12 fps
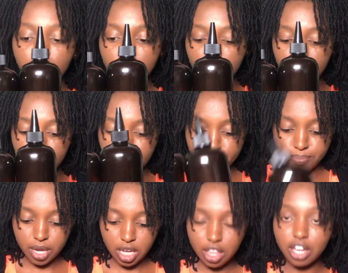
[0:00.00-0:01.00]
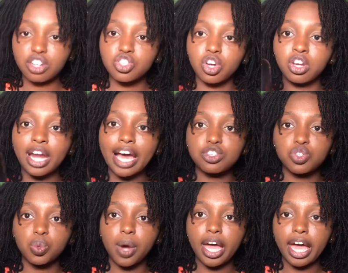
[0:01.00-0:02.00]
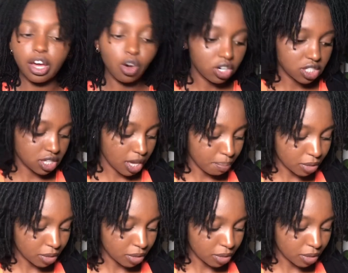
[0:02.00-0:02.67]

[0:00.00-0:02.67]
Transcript: The reason as to why I got them